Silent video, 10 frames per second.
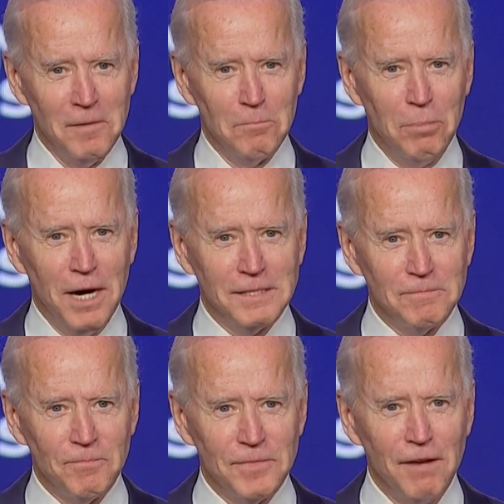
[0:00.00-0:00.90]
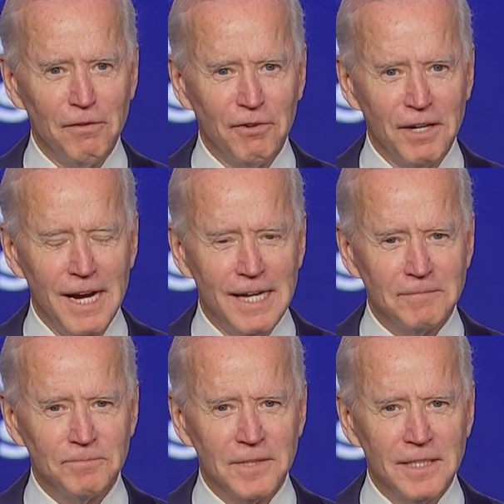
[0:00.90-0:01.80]
But never
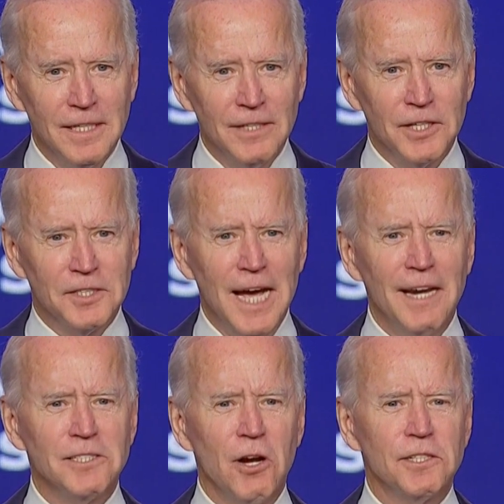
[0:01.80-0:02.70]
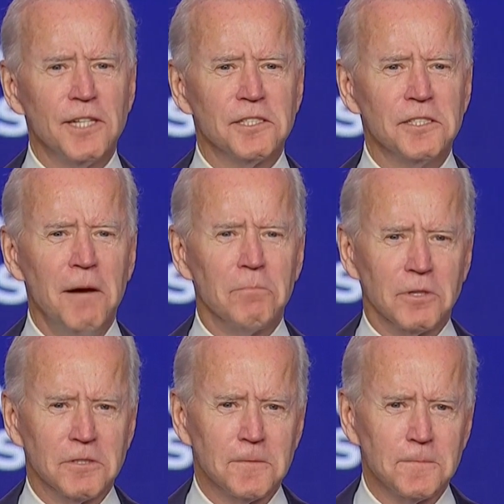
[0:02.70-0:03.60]
forget, the tallies aren't just
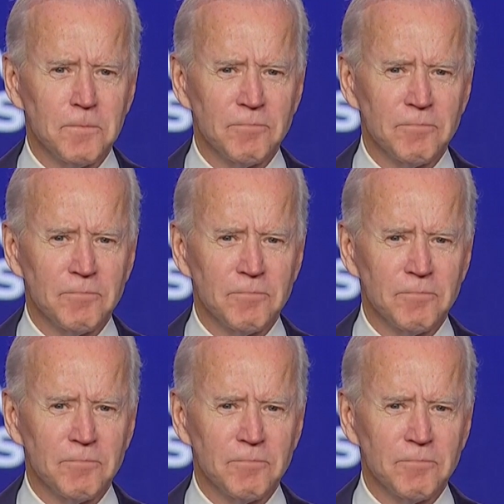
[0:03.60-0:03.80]
numbers.